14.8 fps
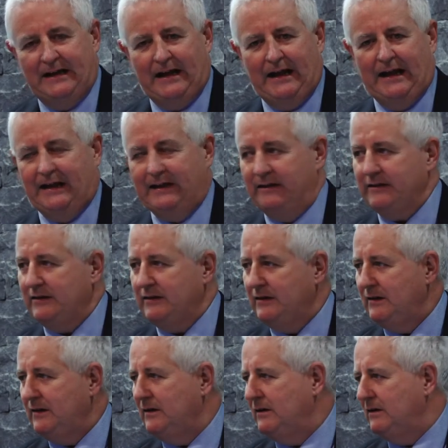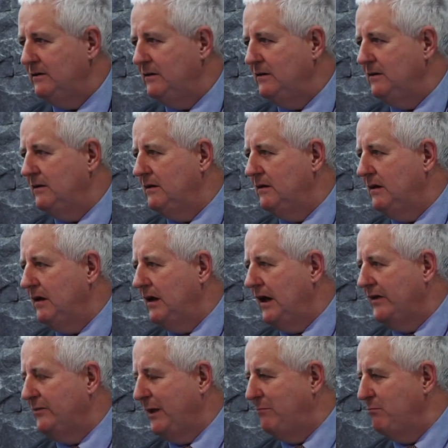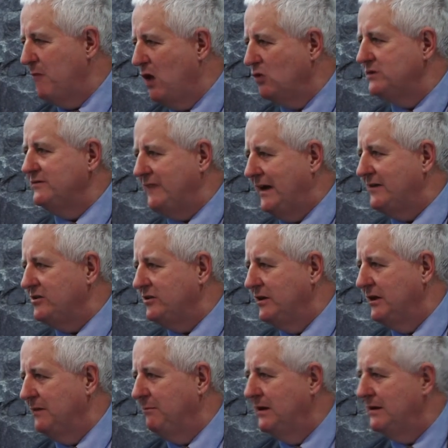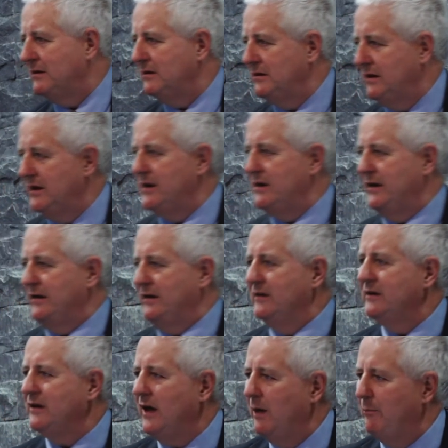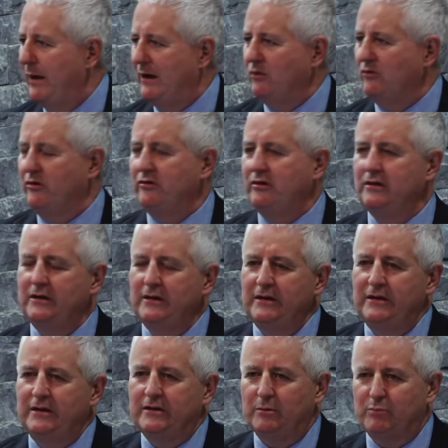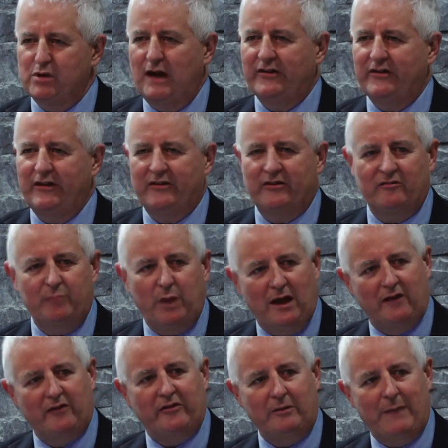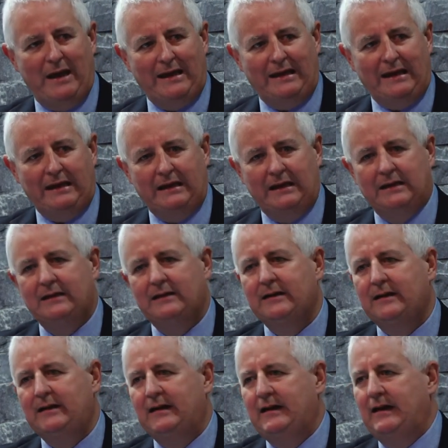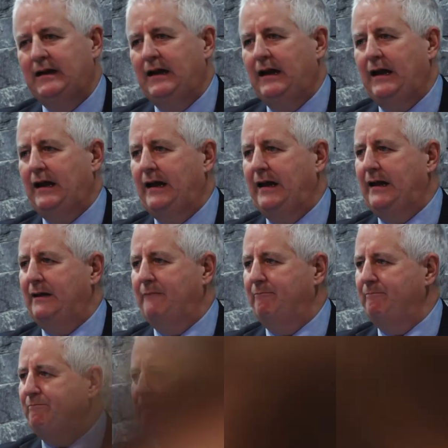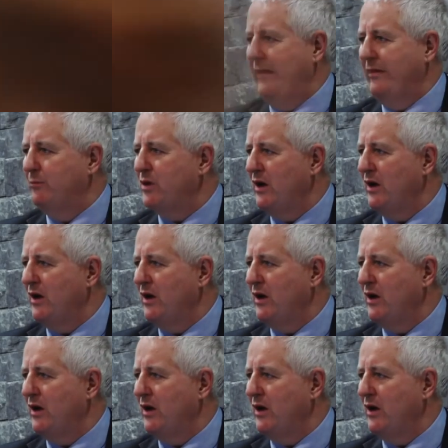and I spent most of that time learning about the process of policy making and the